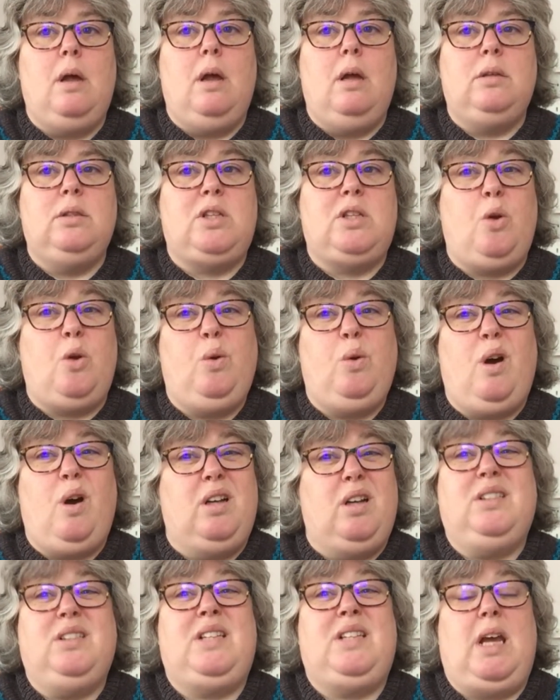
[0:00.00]
So I
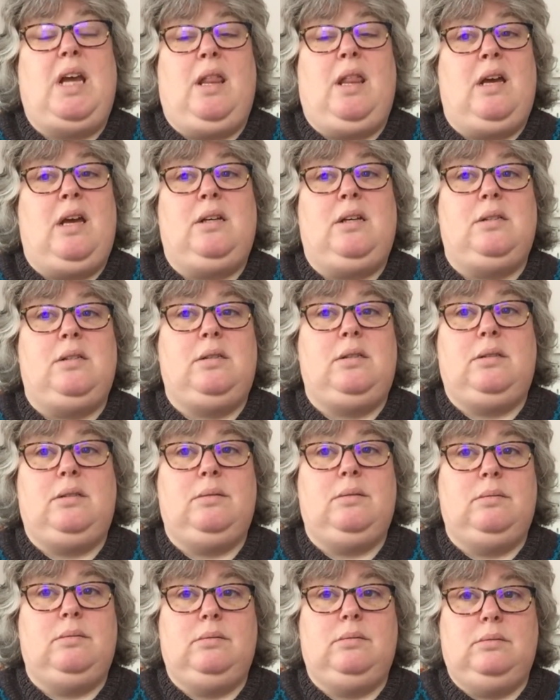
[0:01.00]
just take that
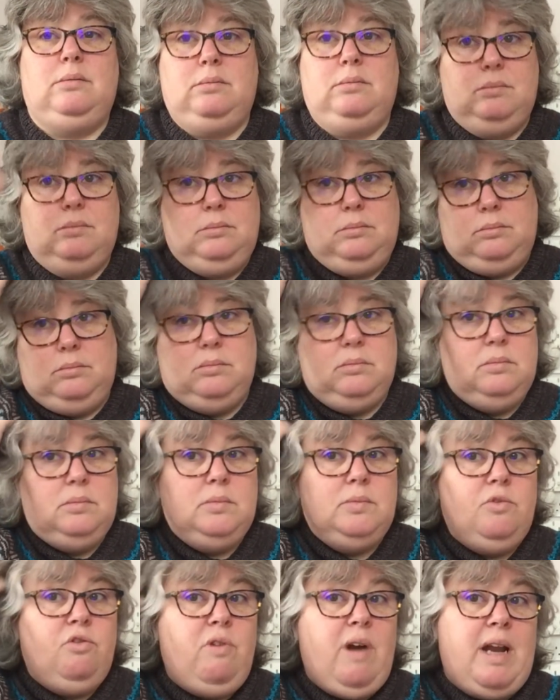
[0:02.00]
as
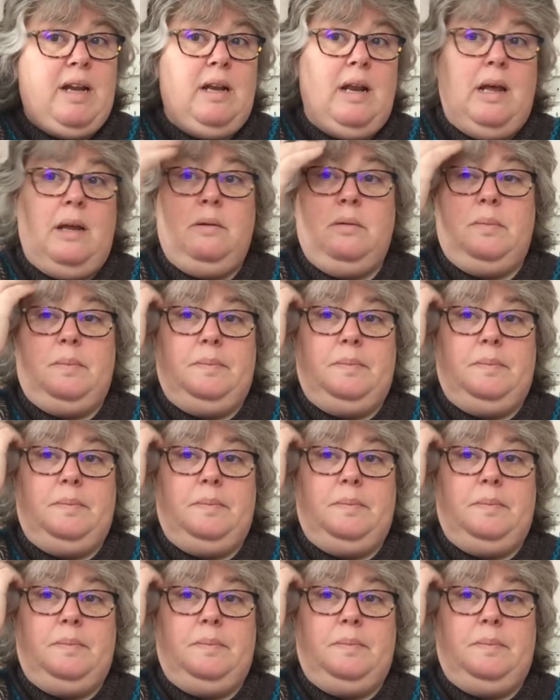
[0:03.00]
read now.